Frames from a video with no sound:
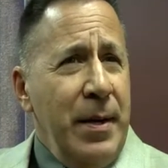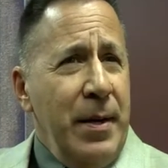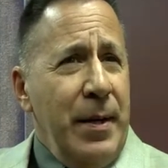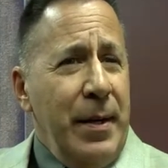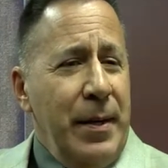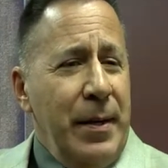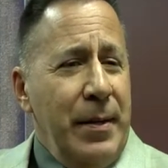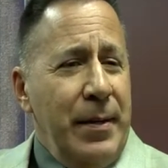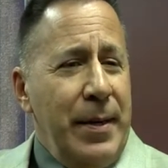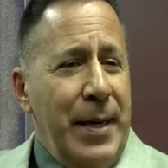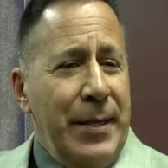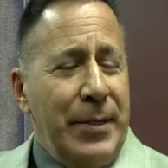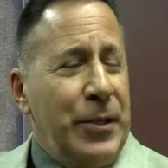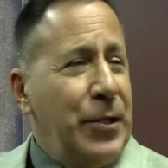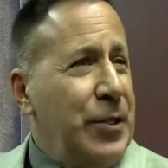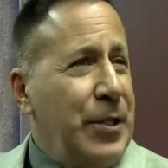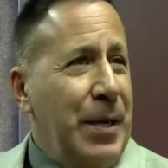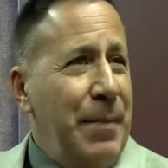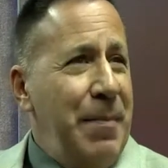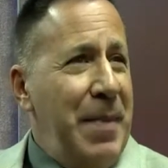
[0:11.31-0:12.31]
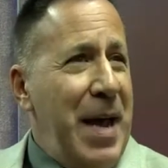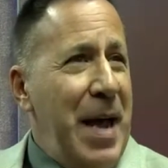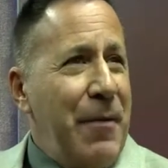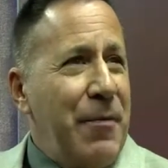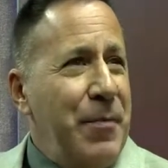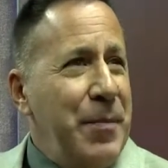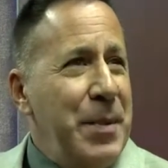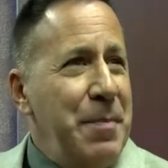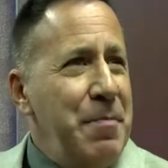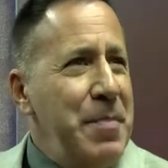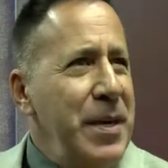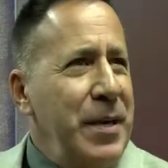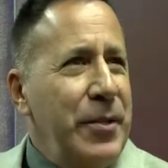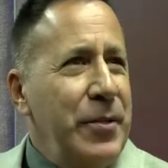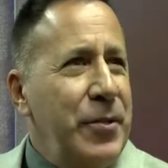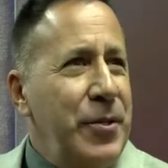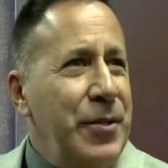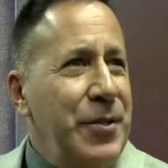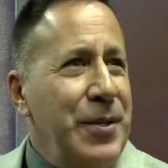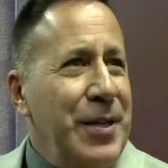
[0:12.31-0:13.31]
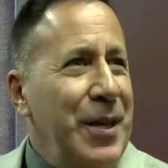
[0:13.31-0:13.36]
and had just come back from the beach,